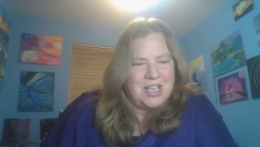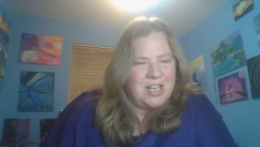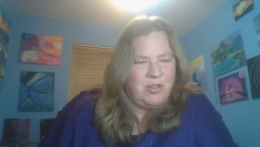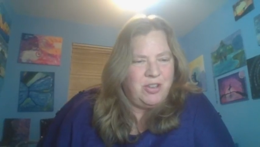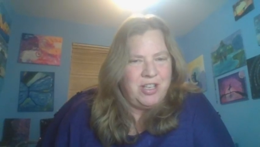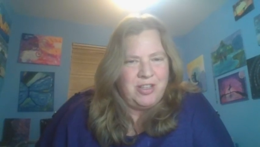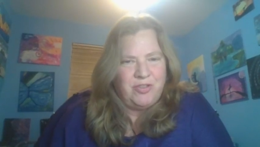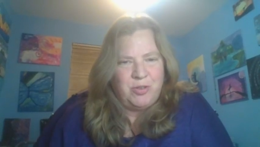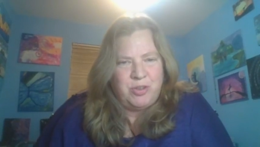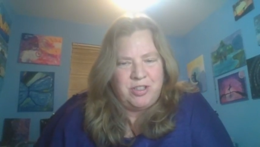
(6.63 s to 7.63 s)
Howdy,
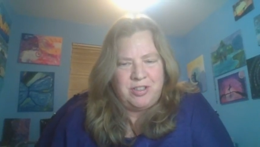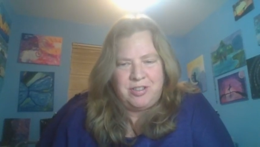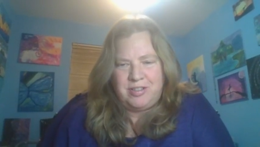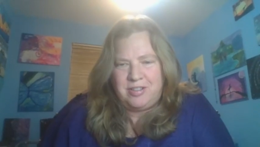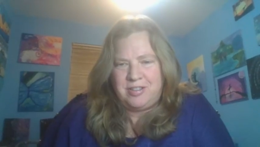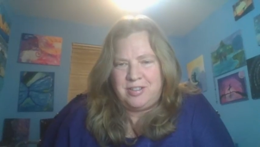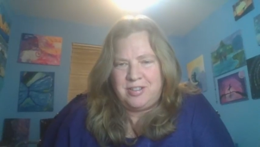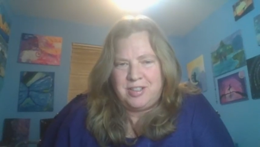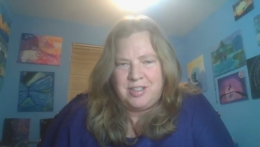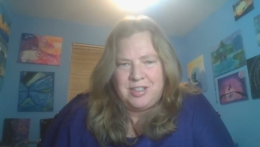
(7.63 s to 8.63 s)
everyone.
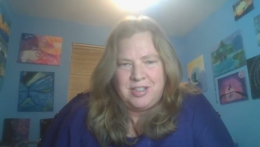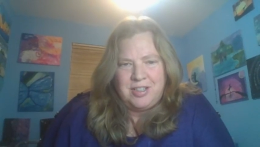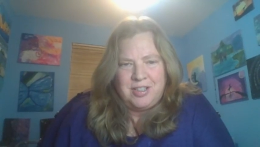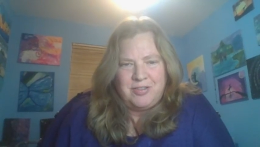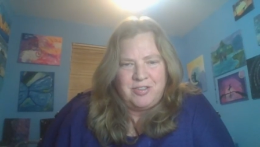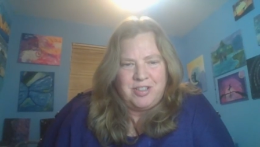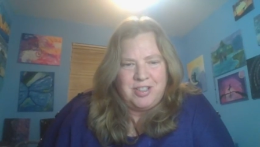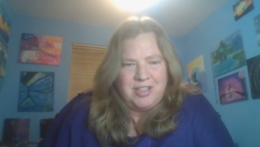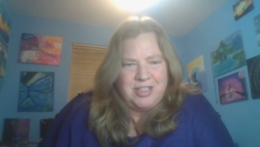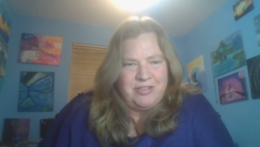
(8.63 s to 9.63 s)
We're
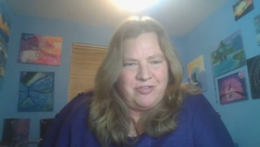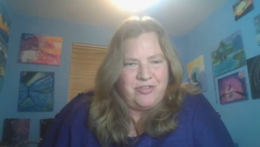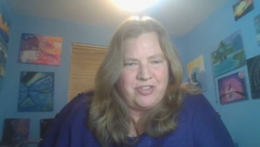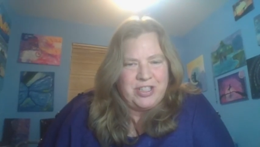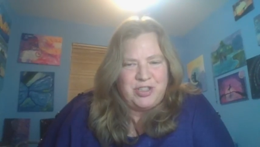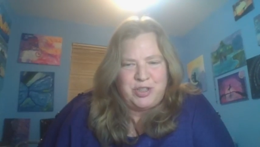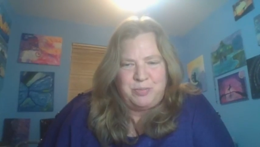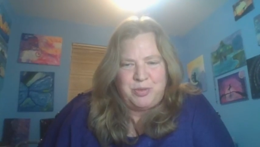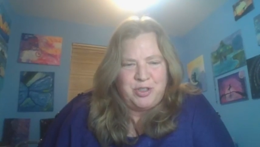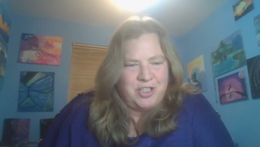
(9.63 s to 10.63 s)
going to let
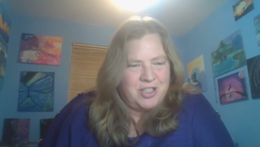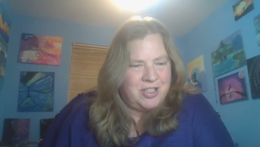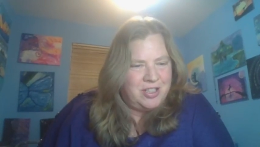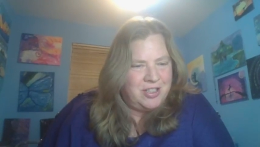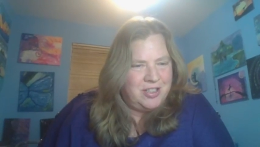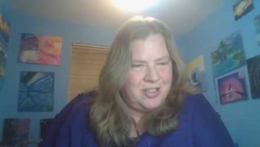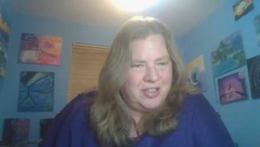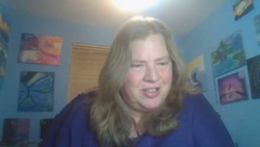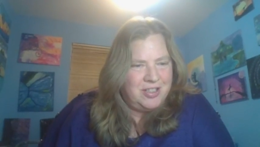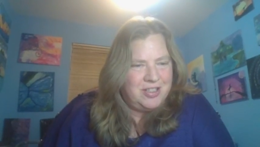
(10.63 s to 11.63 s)
Facebook uh,
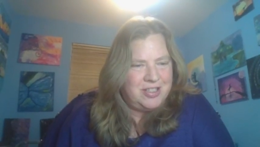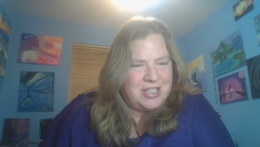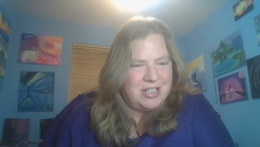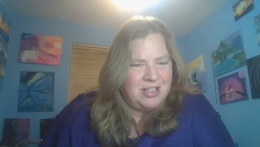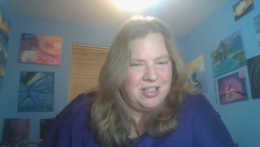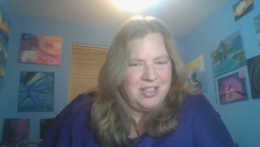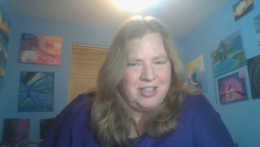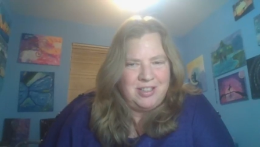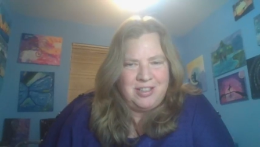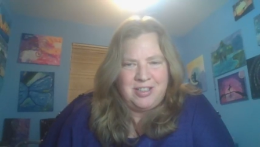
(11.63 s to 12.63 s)
settle
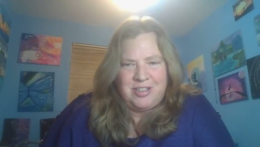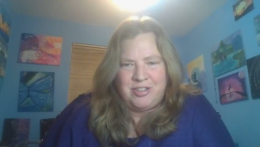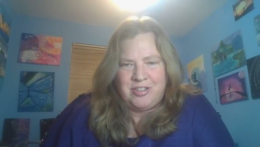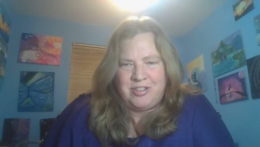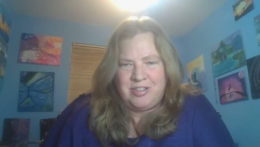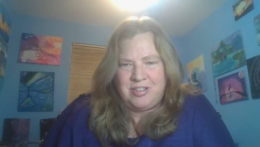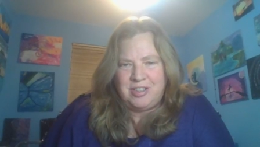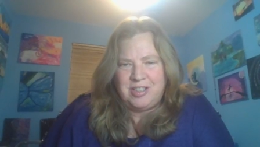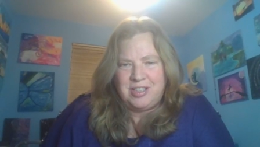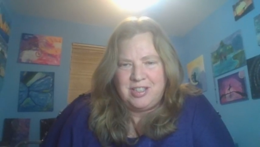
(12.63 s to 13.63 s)
in here
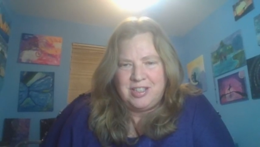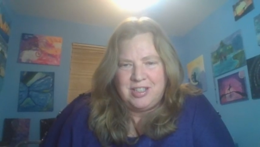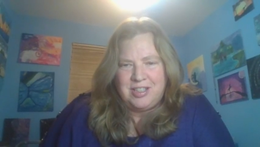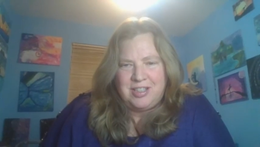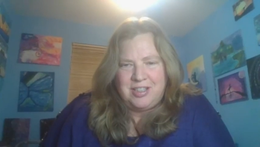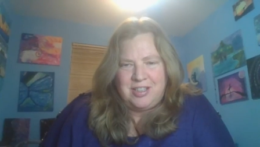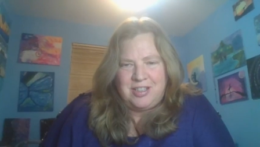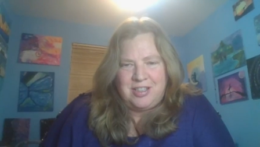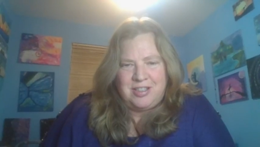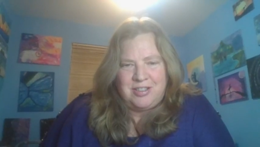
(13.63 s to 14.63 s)

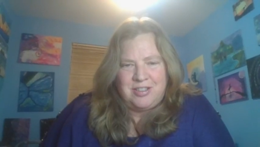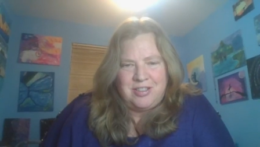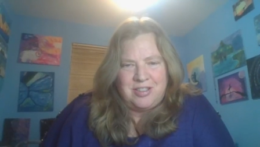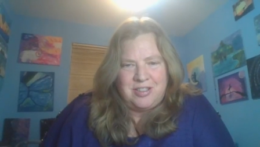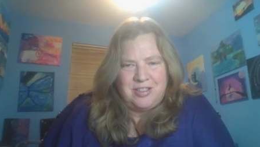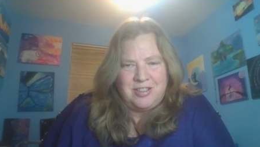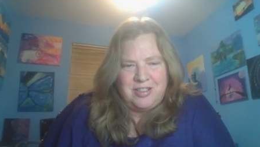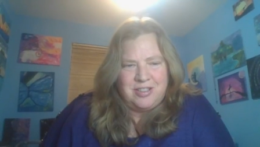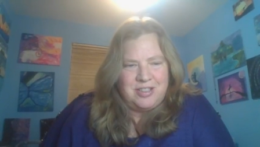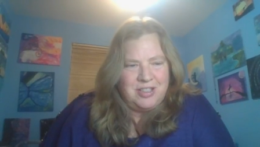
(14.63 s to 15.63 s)
and uh,
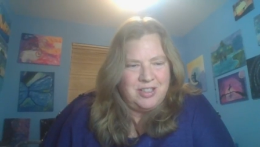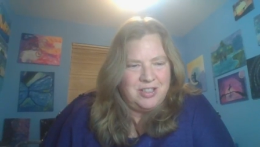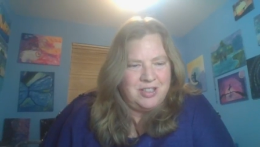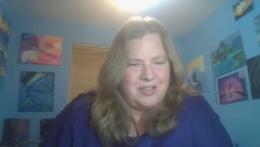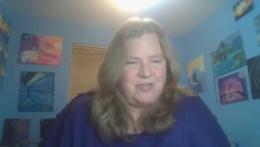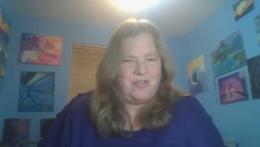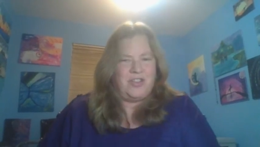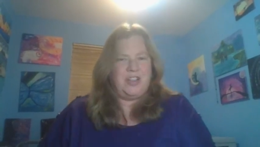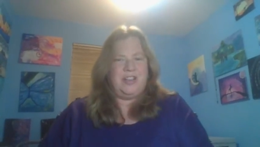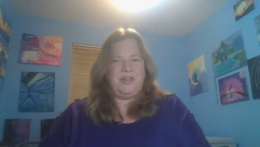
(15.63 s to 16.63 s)
see if
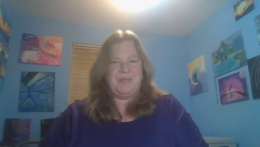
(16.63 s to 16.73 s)
uh,